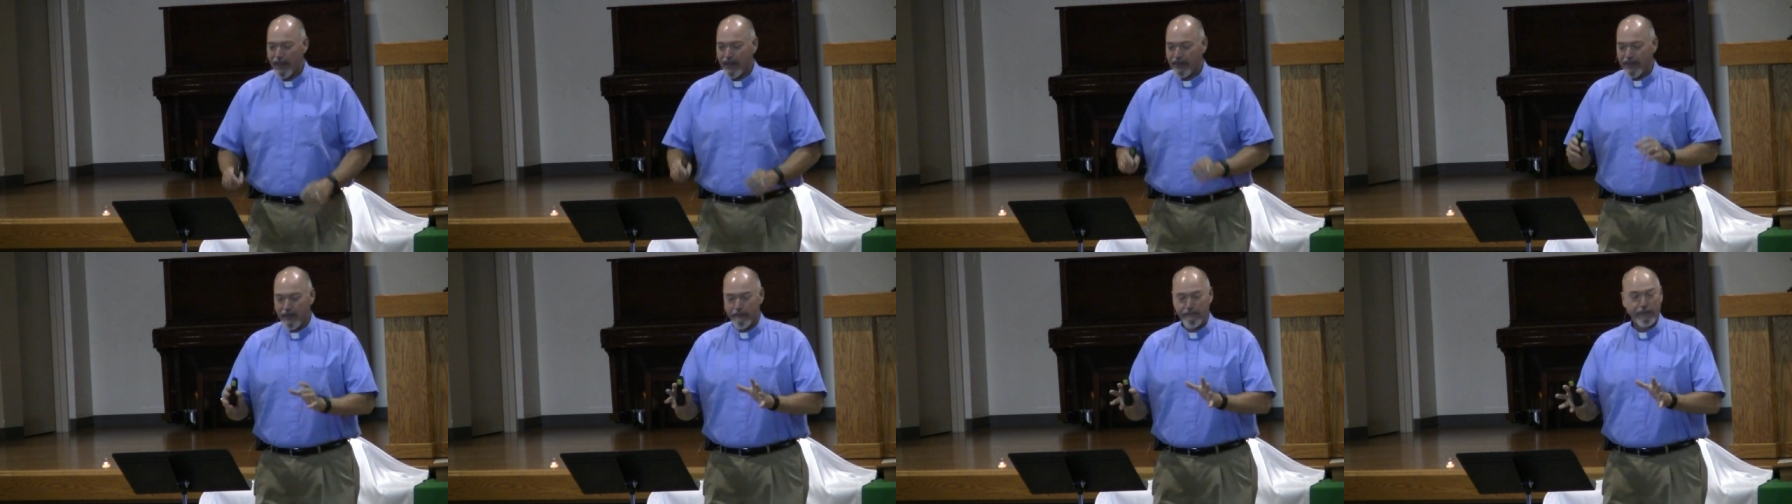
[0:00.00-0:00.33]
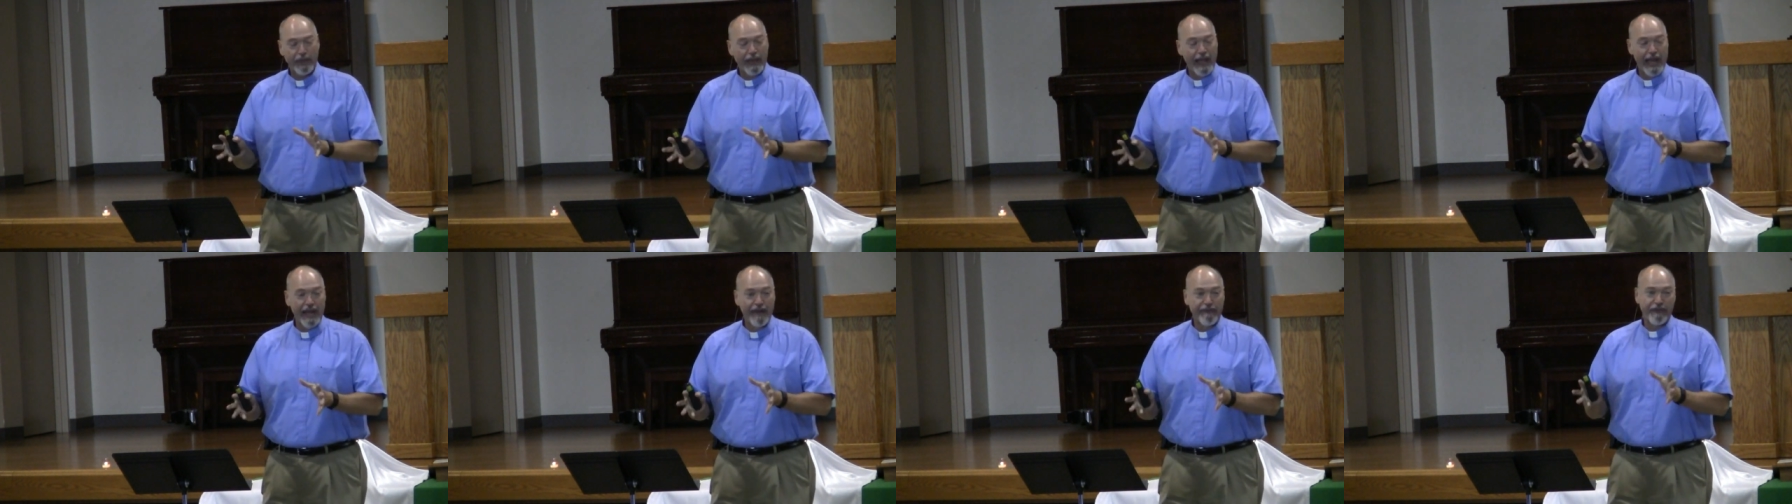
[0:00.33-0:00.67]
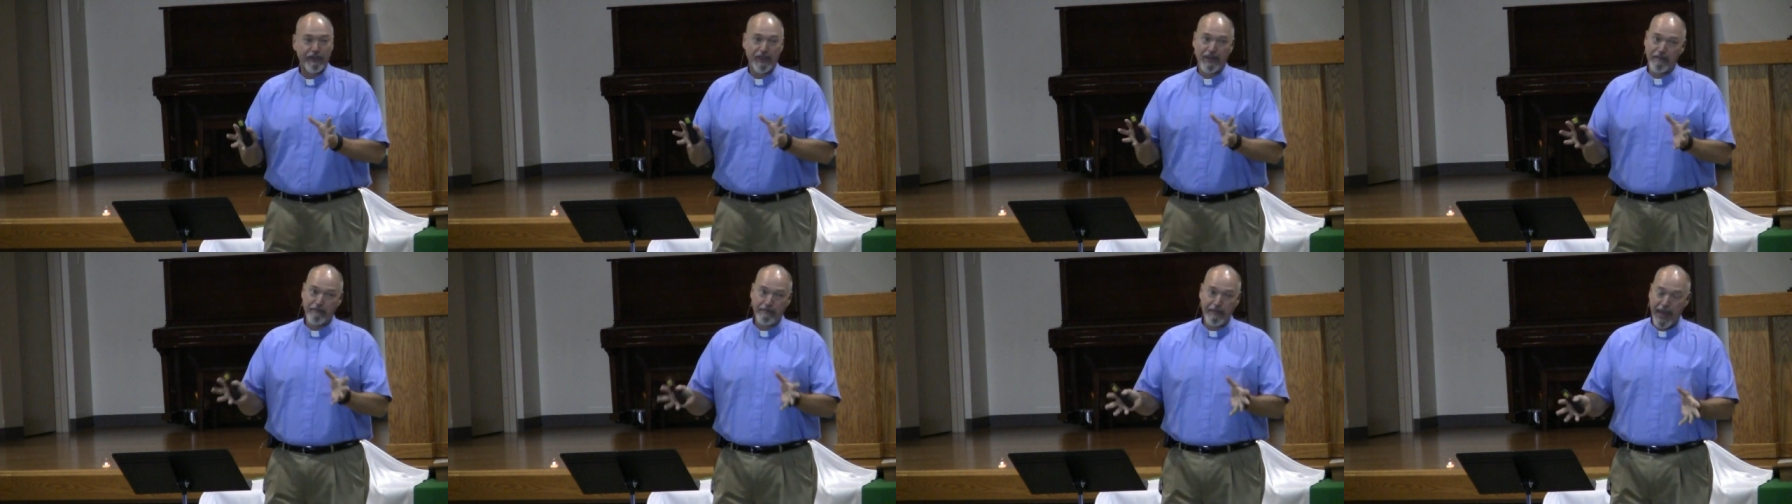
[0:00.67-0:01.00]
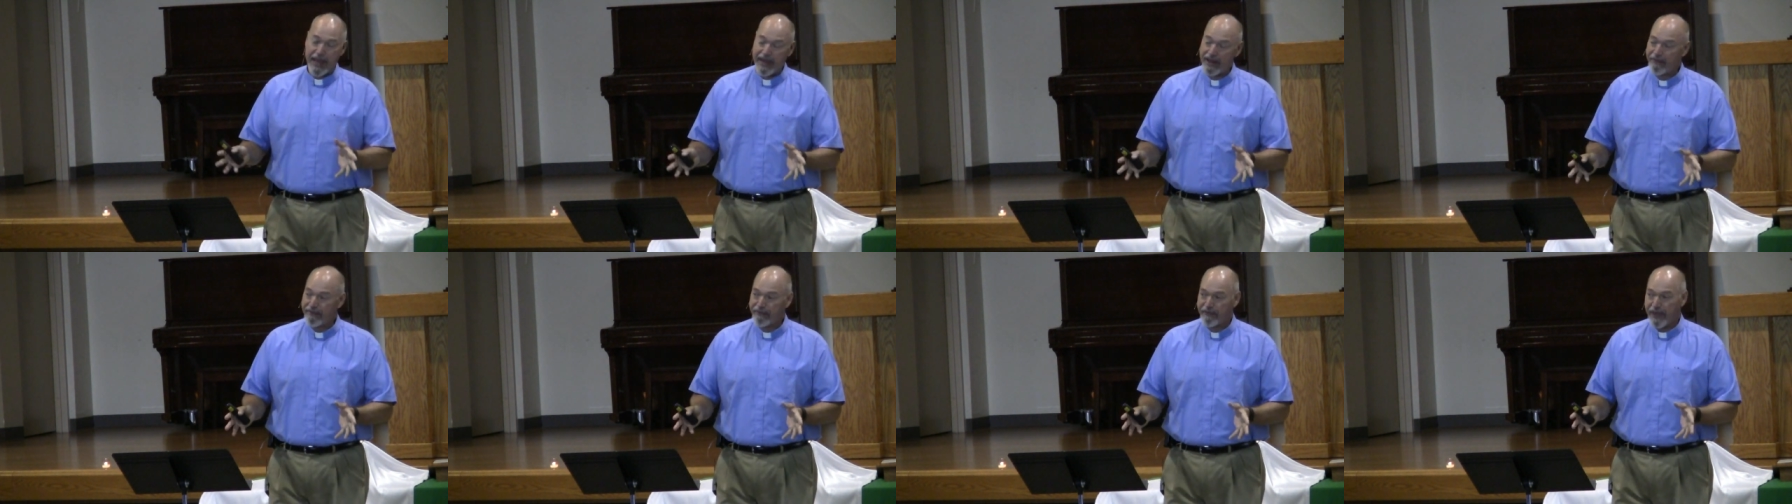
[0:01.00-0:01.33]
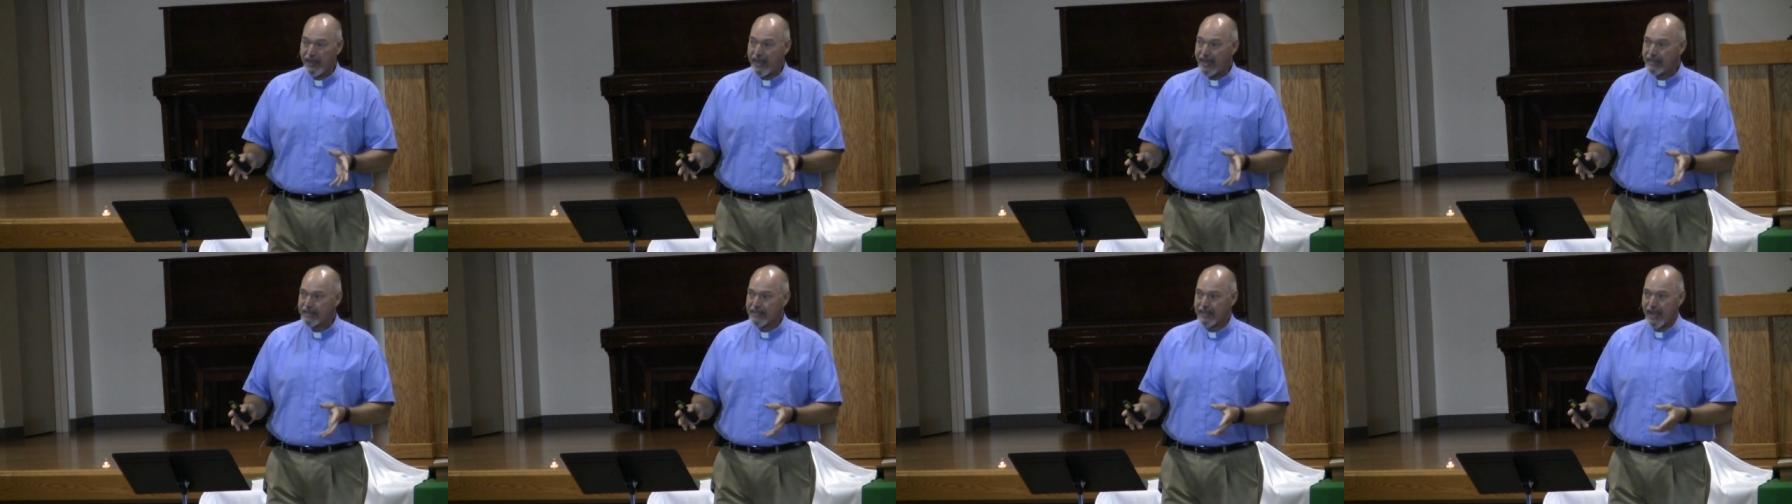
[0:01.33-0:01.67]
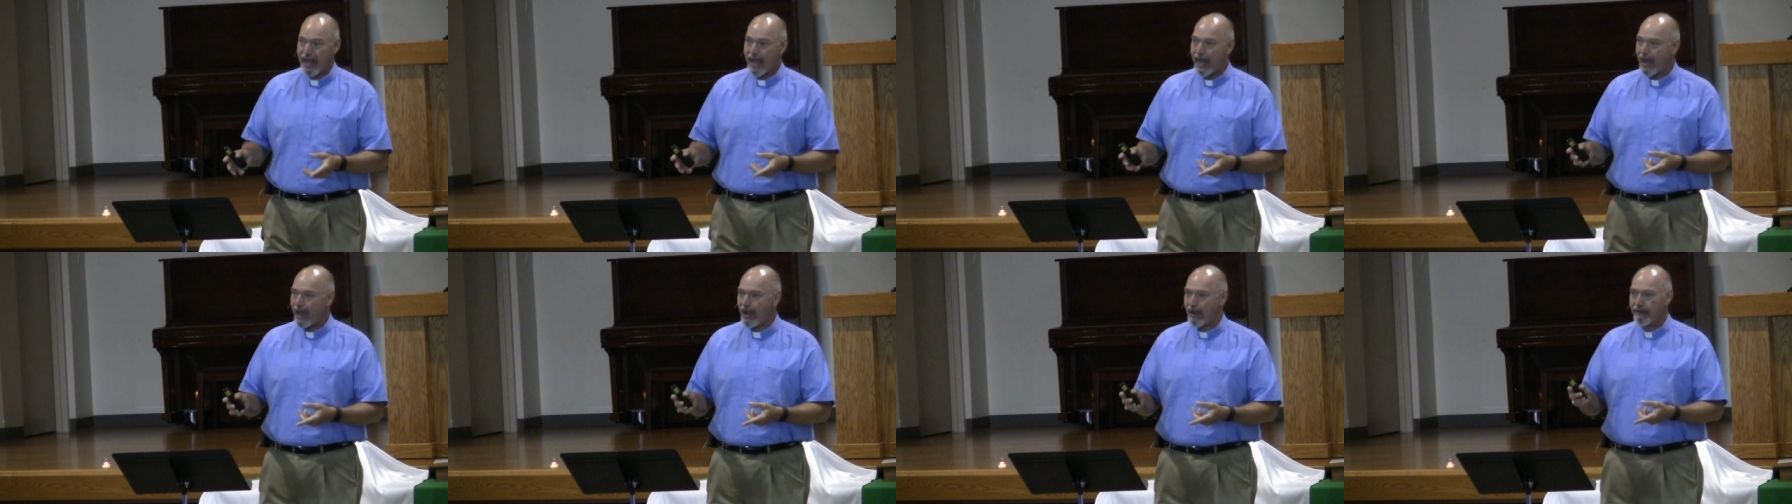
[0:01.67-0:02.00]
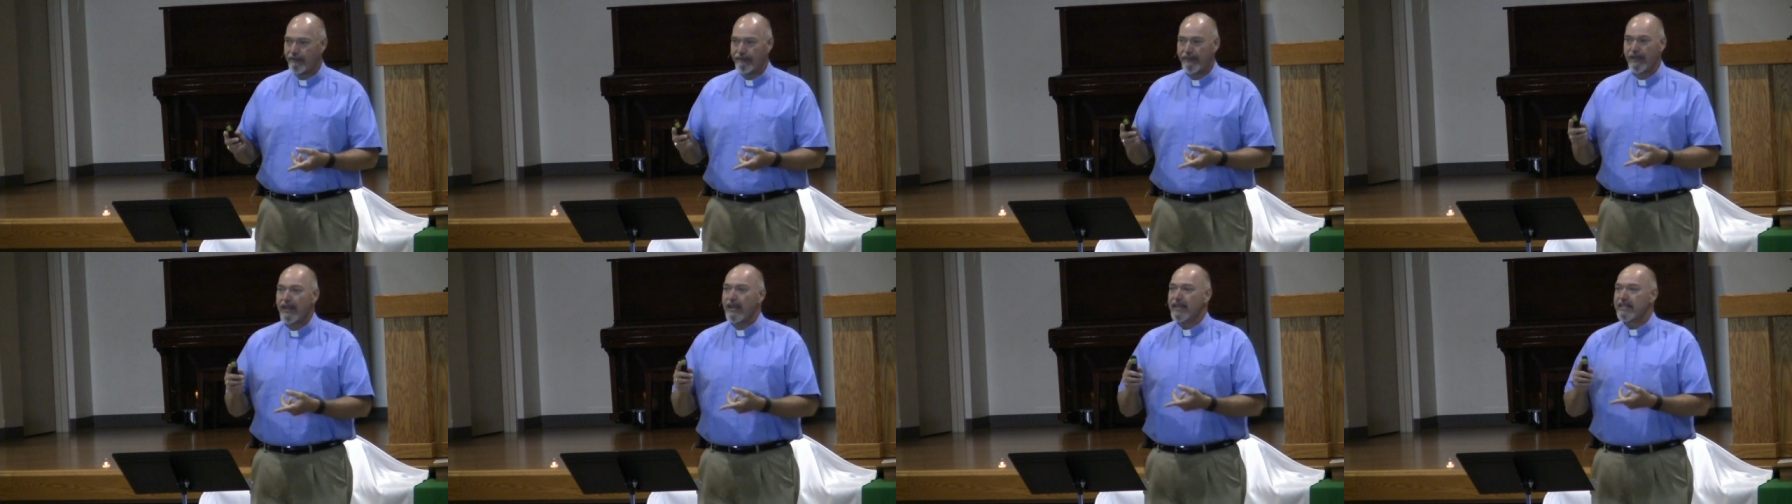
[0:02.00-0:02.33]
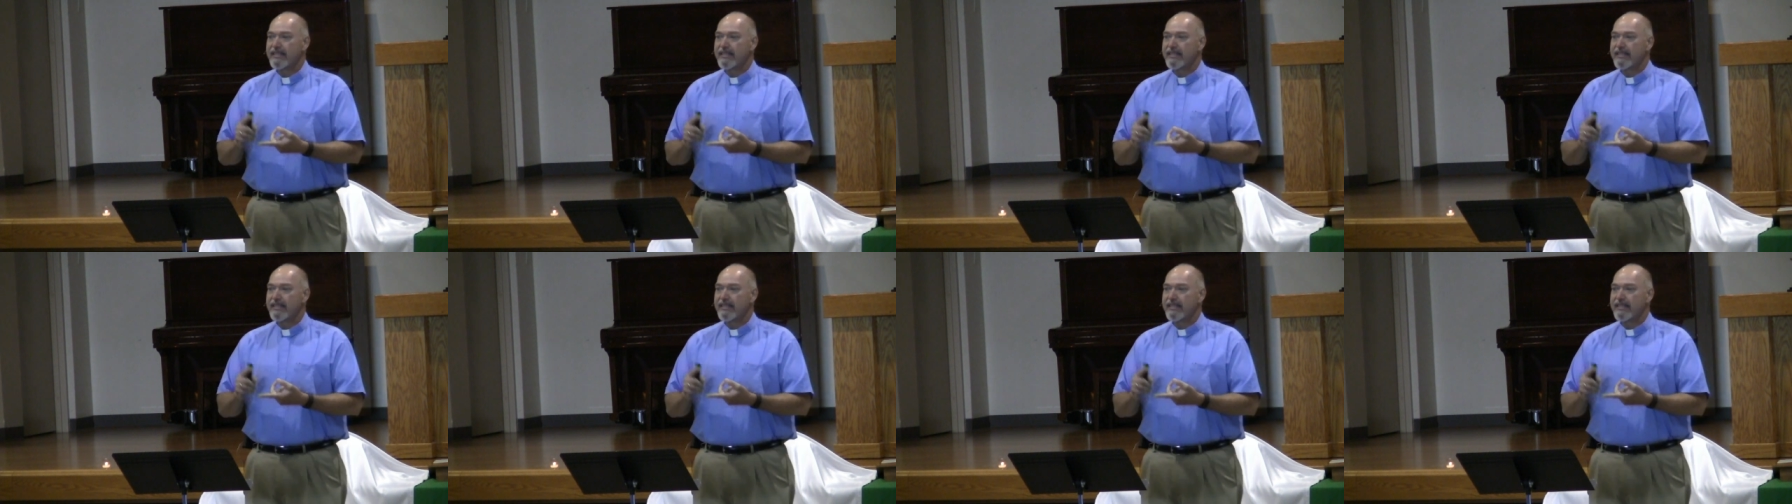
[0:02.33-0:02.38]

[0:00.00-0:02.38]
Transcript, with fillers: the planet for the benefit of